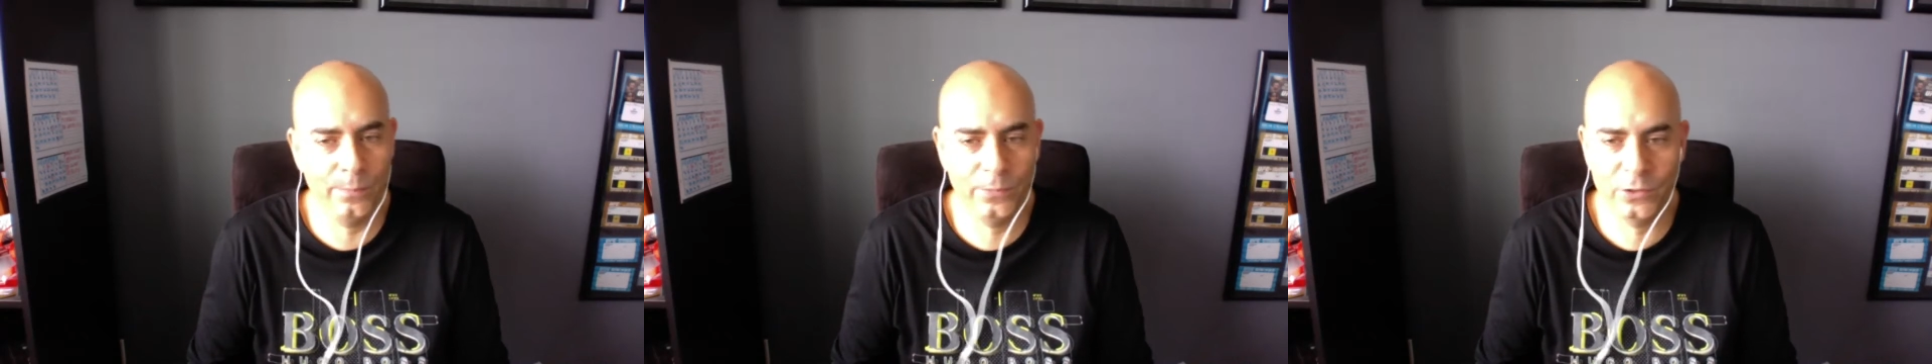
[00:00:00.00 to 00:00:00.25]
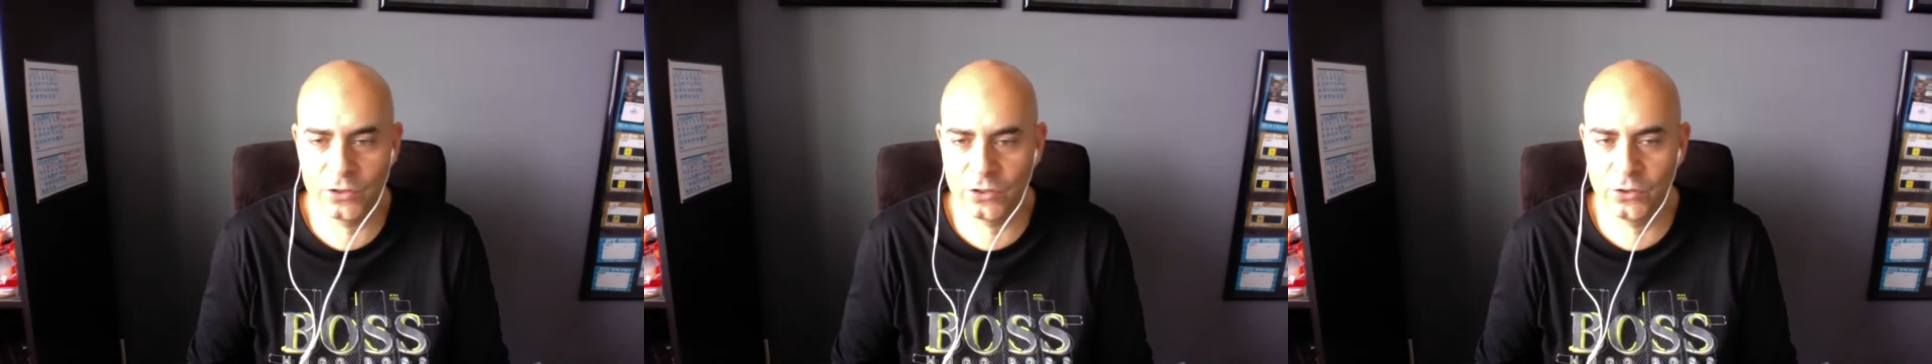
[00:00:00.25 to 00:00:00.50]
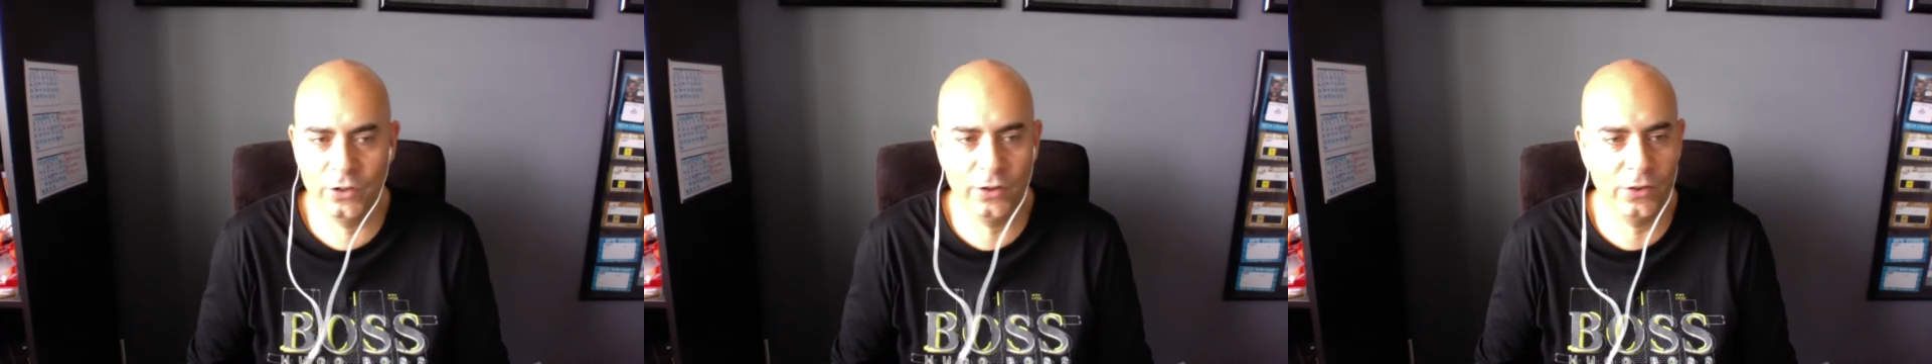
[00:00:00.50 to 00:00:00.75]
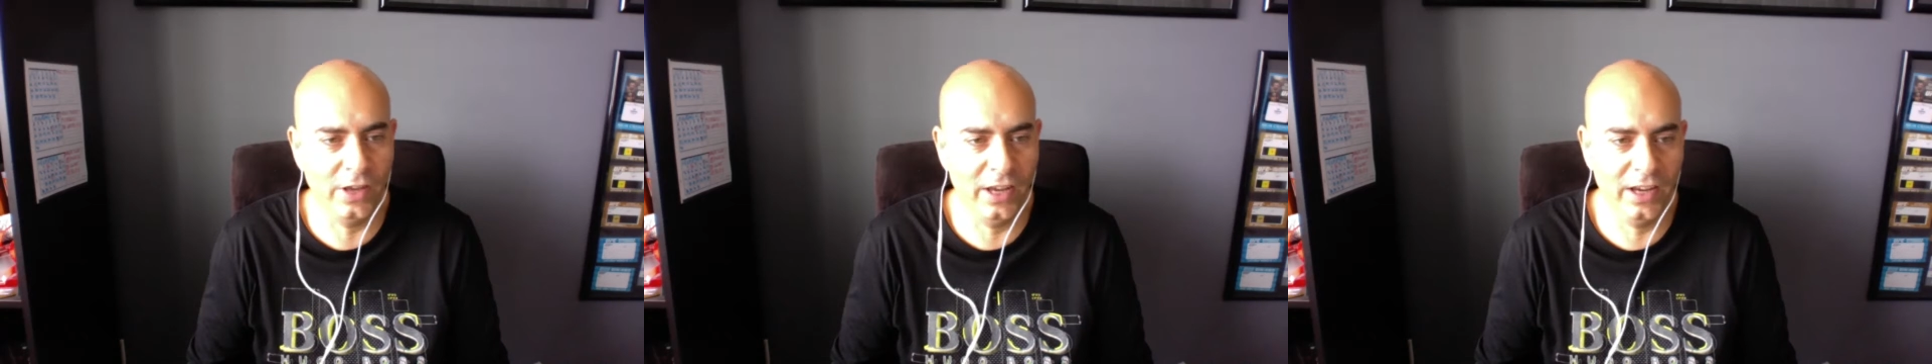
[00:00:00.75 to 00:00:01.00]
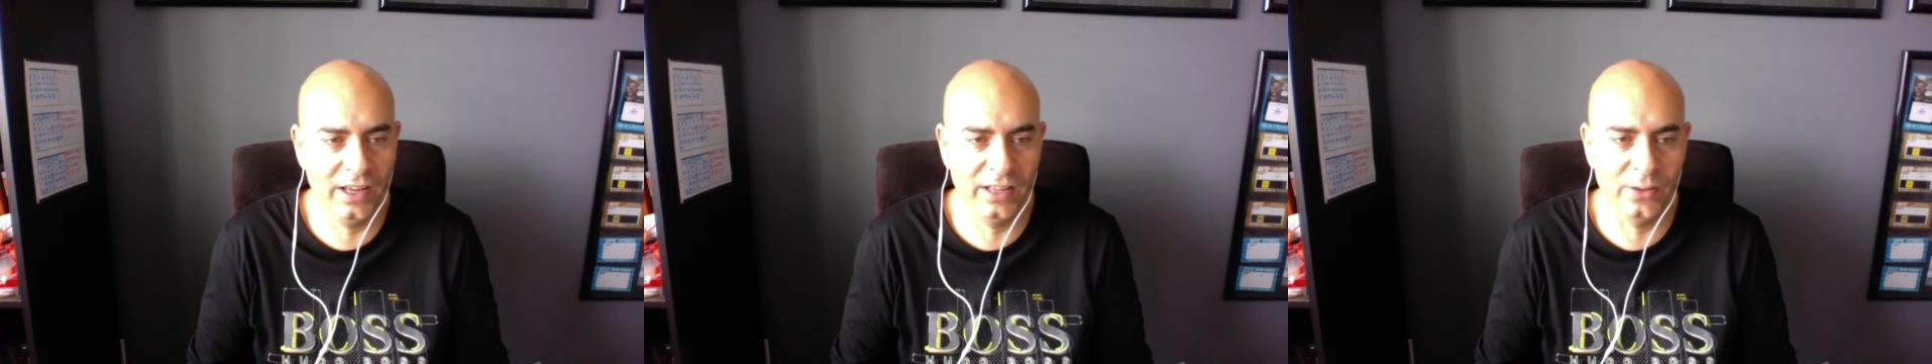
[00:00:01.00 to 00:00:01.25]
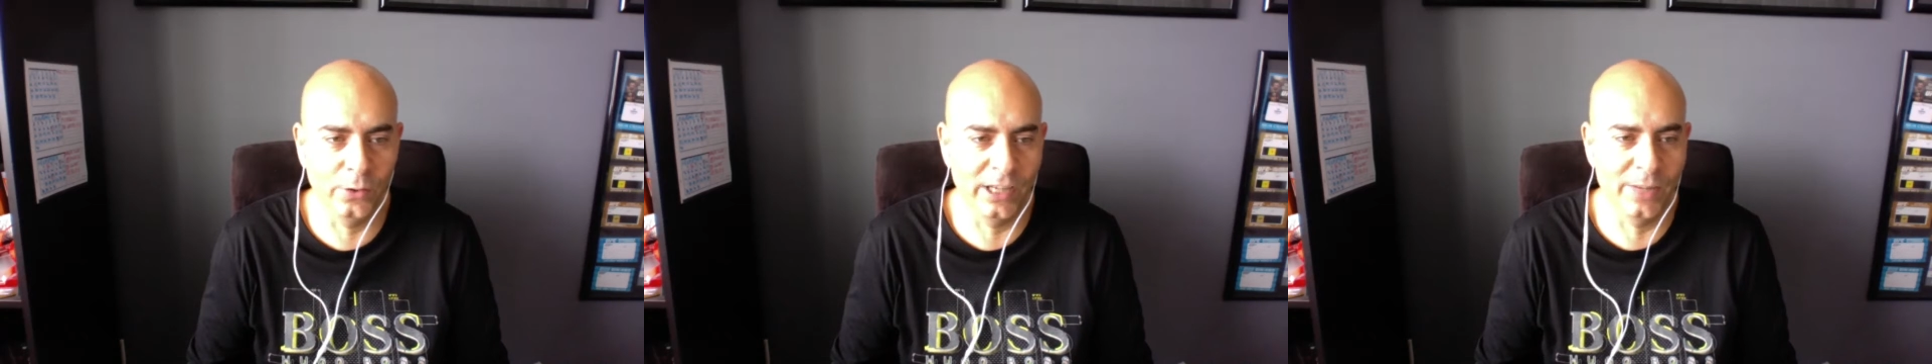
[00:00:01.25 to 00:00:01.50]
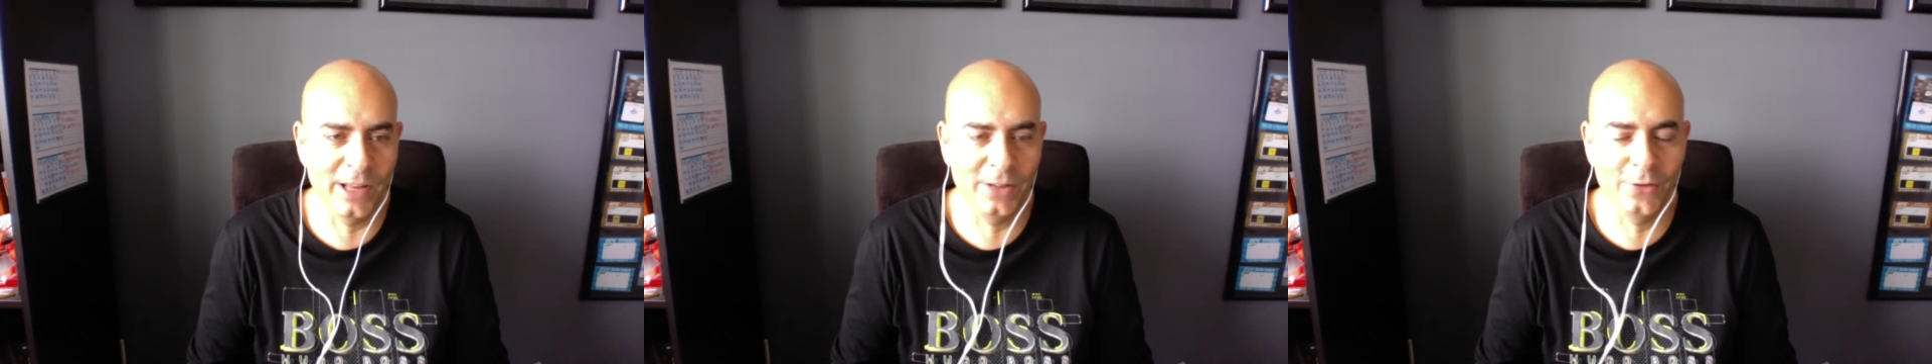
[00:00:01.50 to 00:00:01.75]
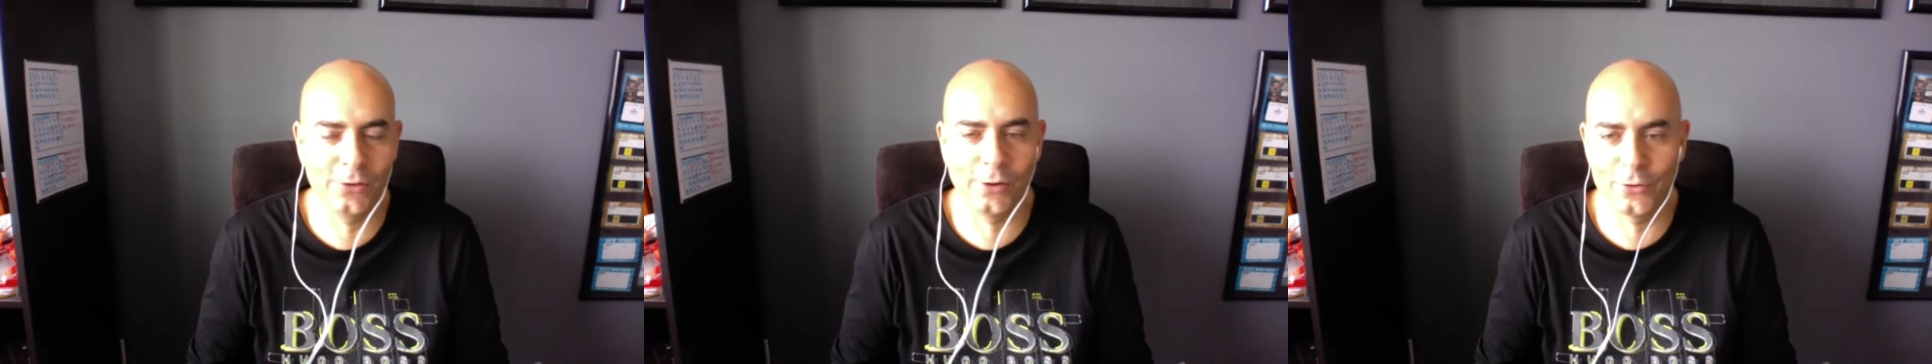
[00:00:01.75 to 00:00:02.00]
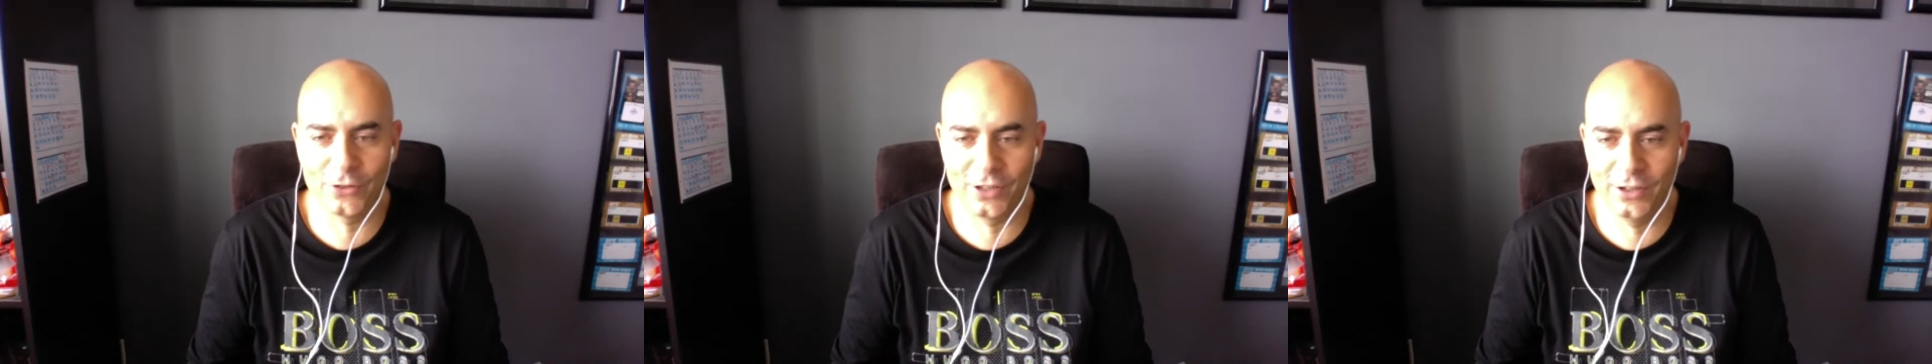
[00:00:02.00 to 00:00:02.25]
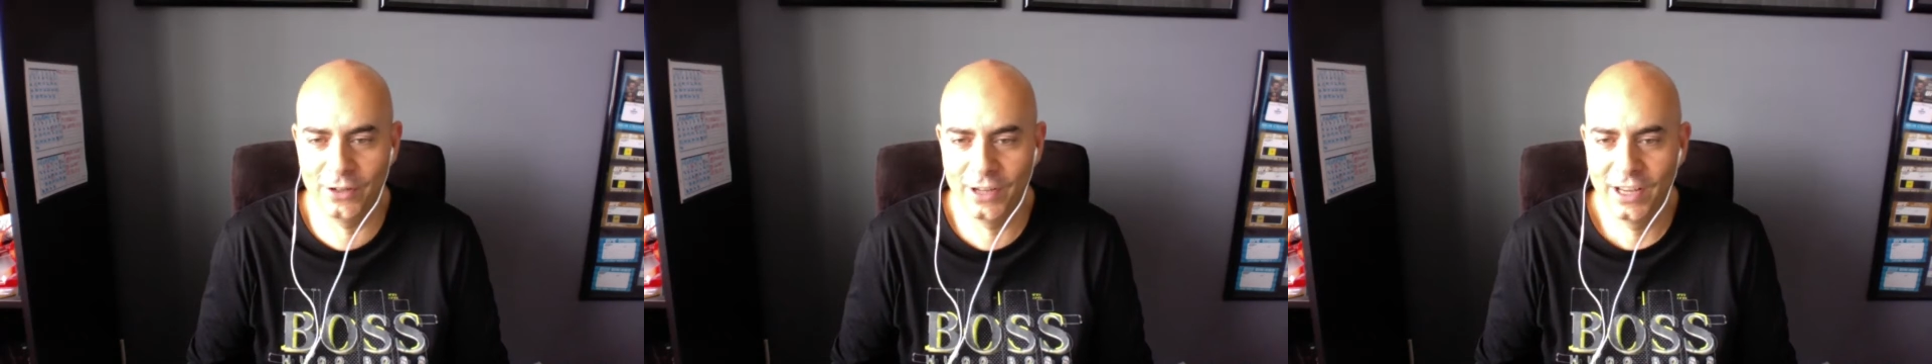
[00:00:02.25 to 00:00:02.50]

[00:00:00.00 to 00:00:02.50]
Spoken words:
Just do your thing and don't let him get too close to you.